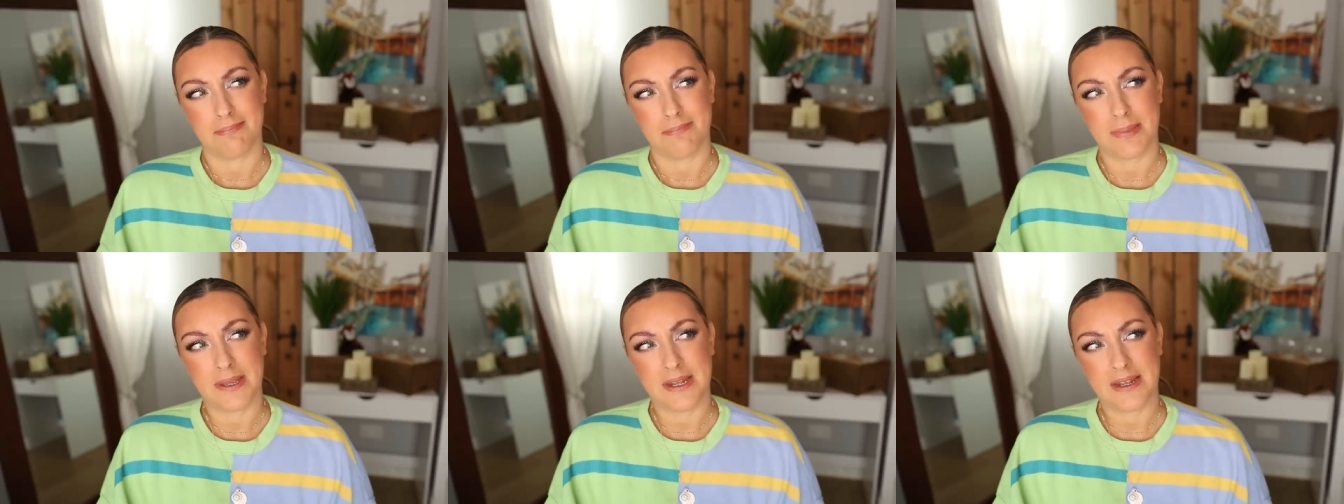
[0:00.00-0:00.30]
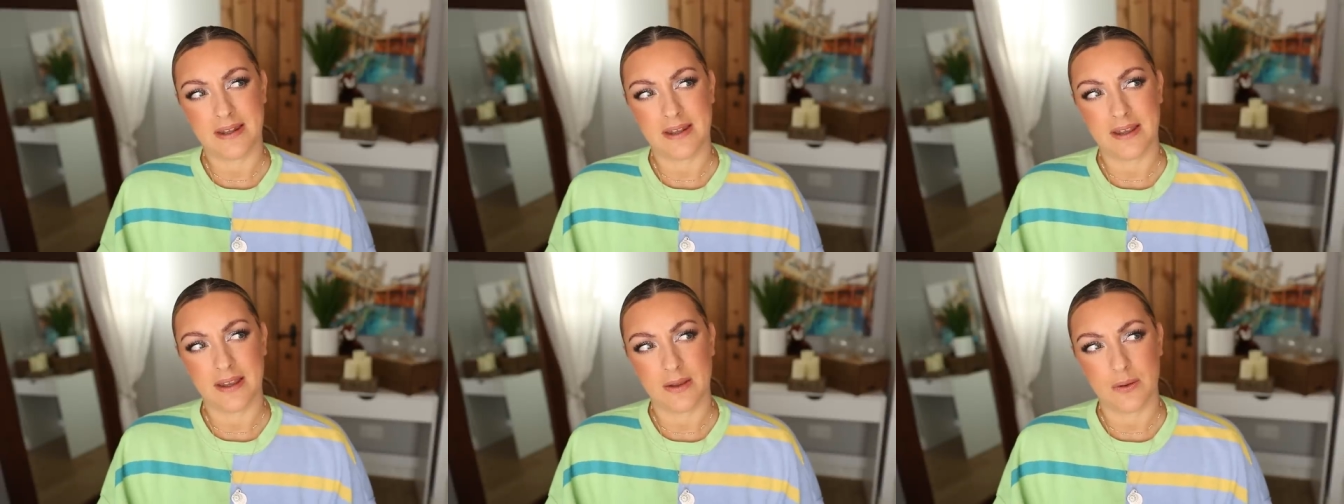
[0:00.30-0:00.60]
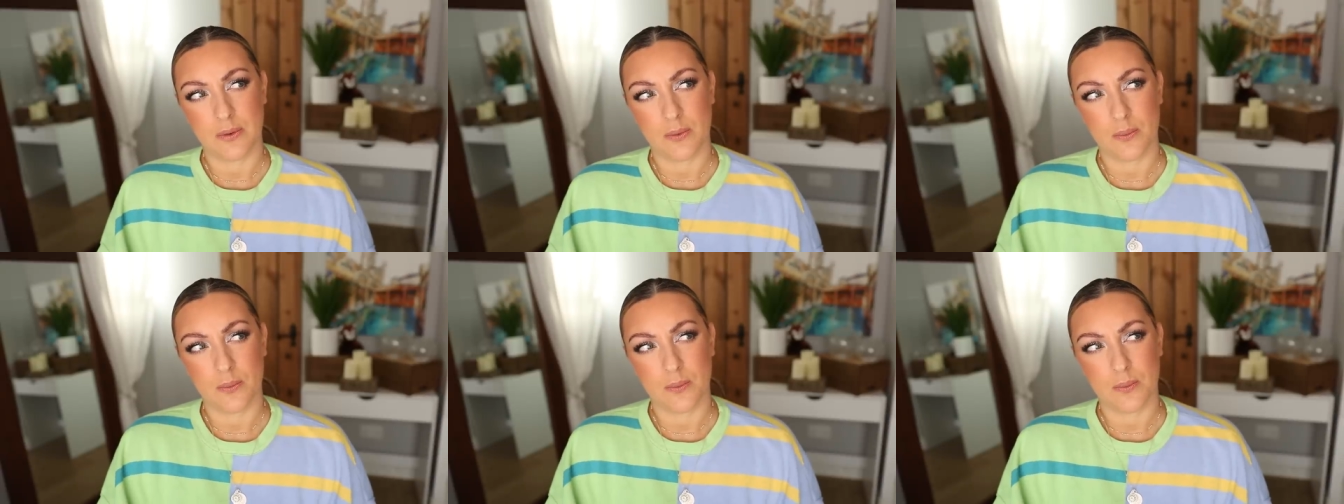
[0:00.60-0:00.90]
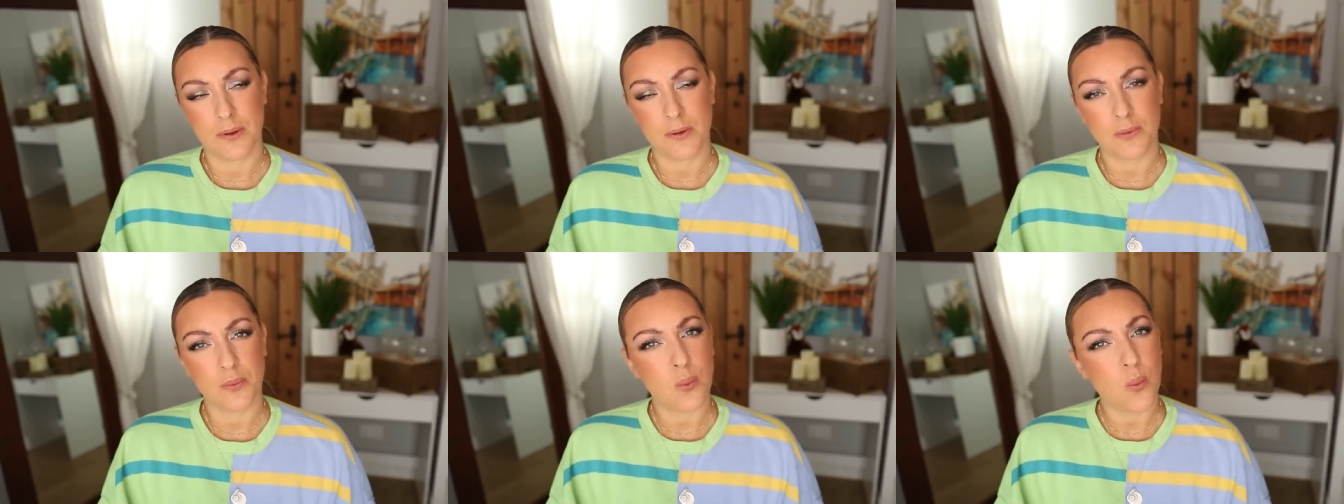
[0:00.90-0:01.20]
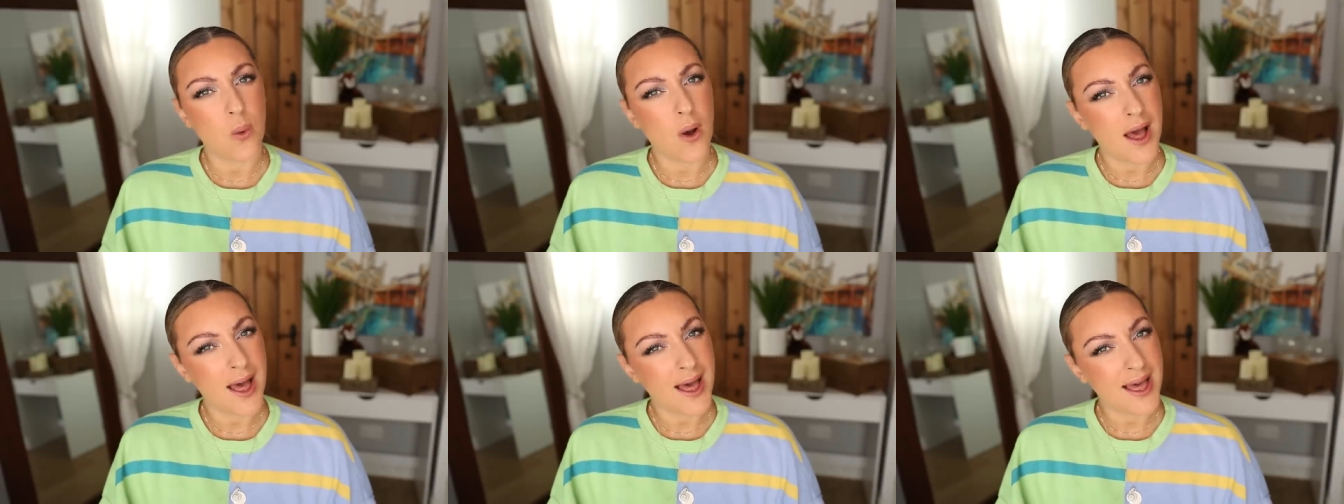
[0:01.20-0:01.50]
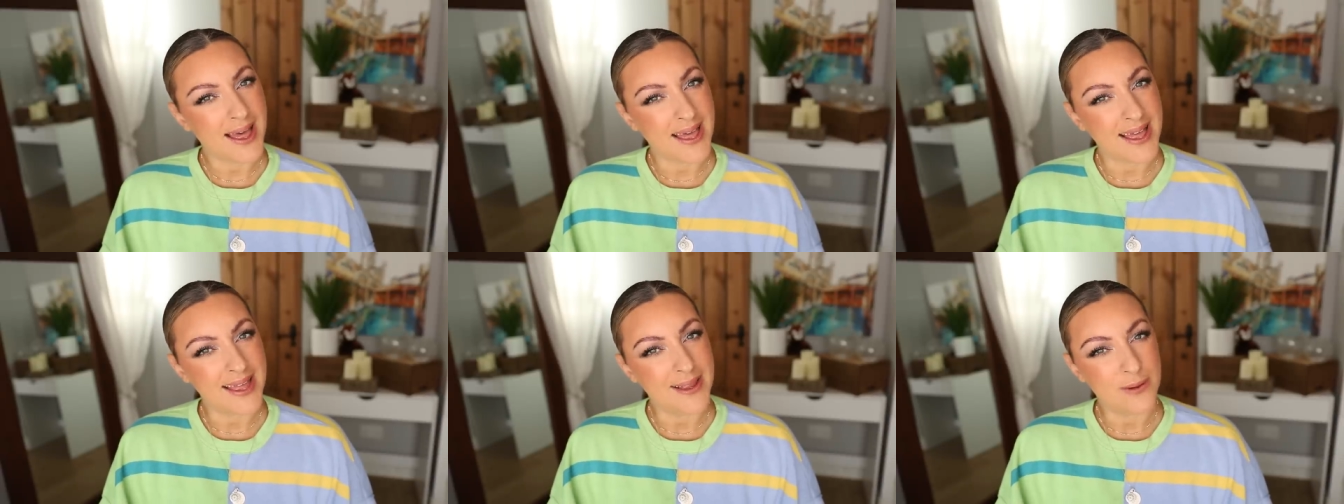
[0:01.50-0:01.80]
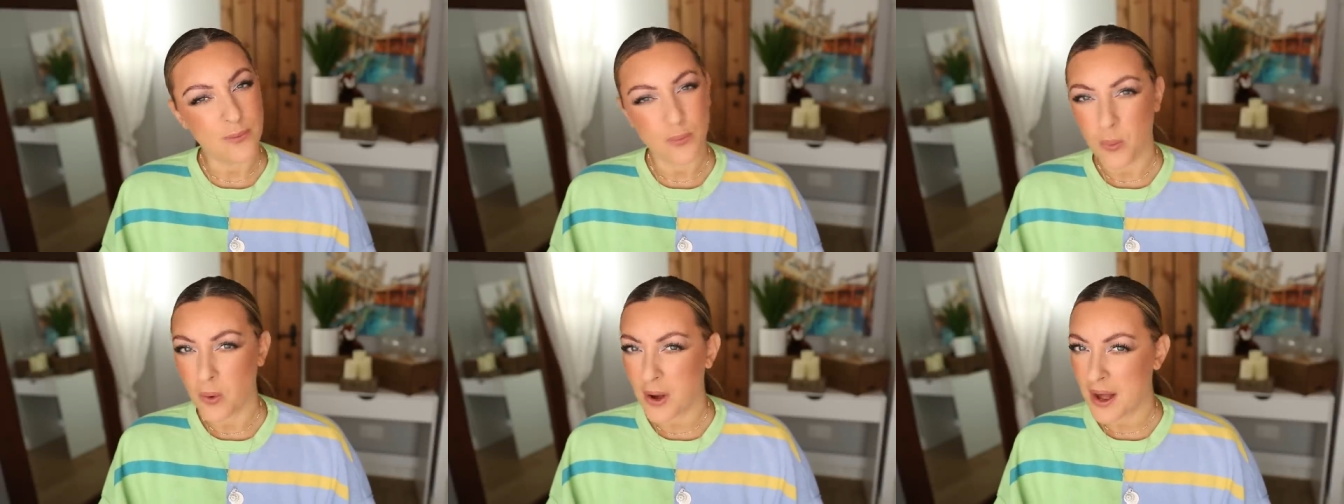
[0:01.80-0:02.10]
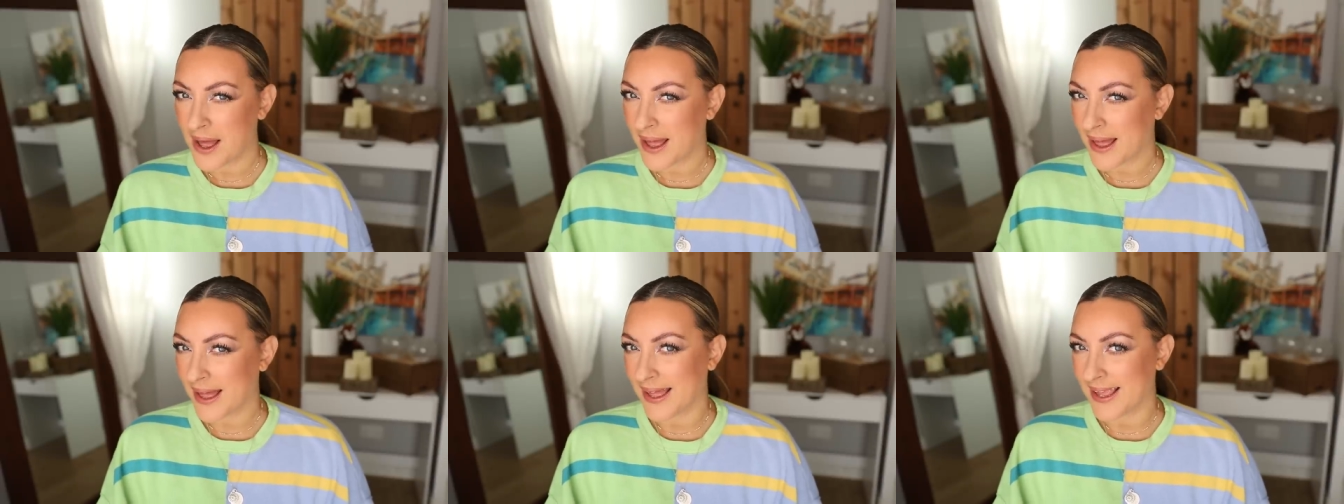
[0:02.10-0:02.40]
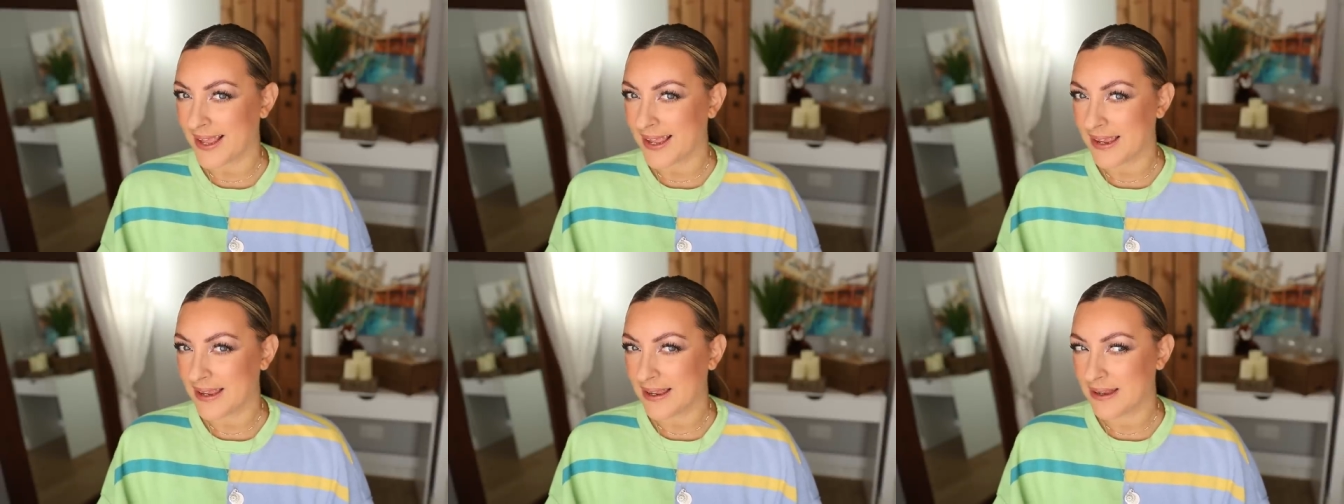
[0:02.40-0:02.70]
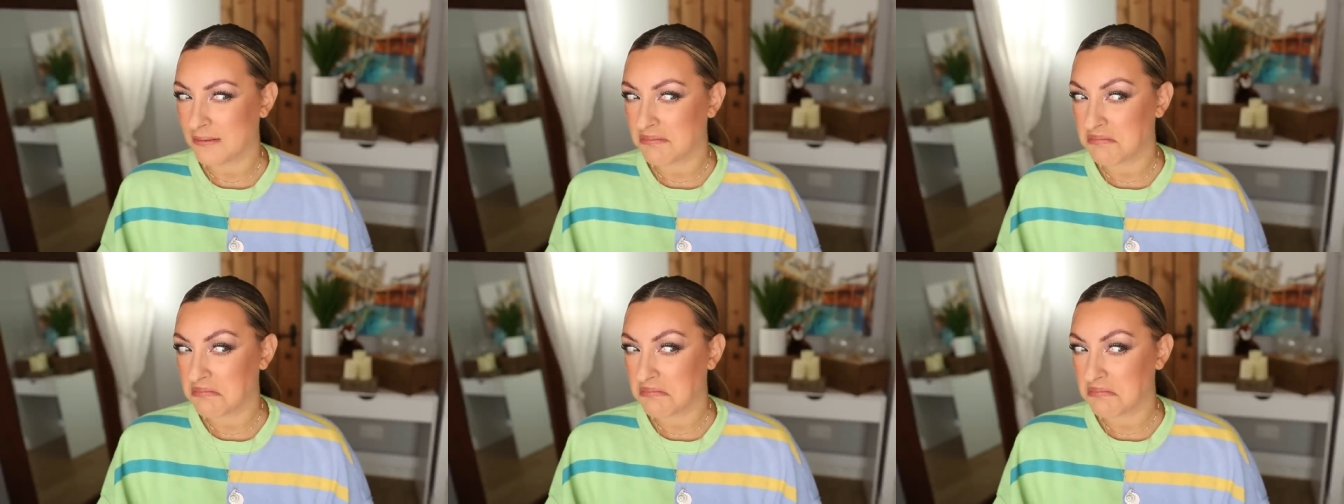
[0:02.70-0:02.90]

But, but why? Why?